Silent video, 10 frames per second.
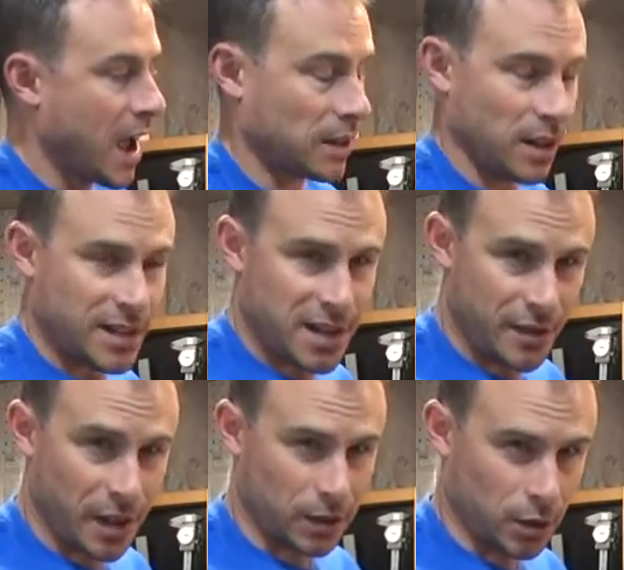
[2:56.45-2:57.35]
I liked
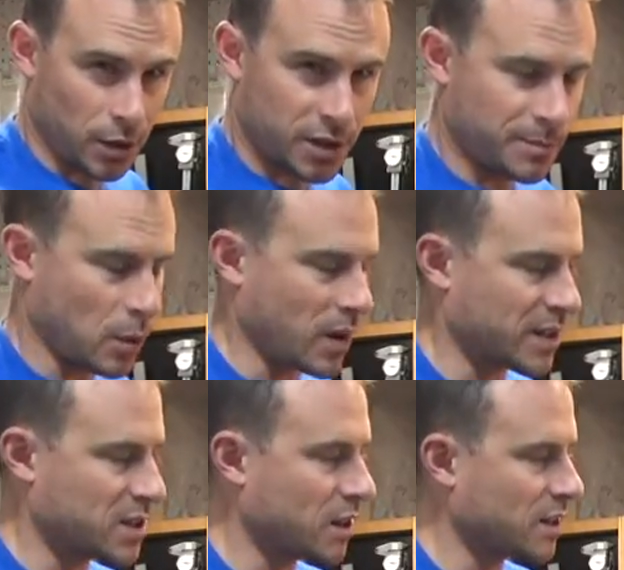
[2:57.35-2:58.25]
how that looked, but when
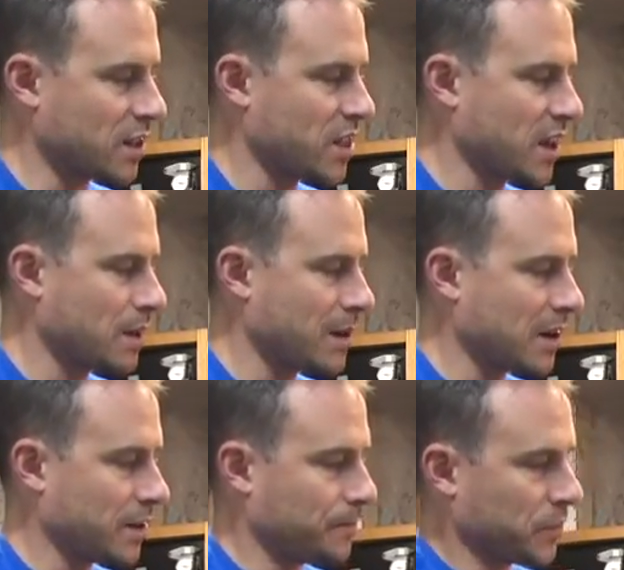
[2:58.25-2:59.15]
I started to think
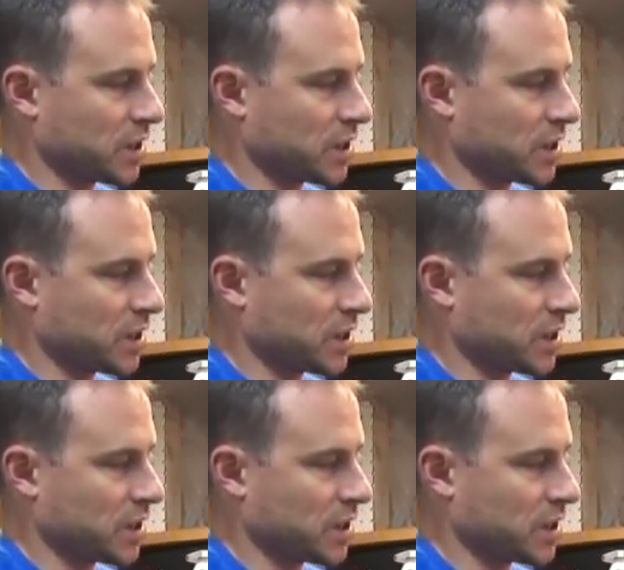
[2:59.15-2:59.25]
about it,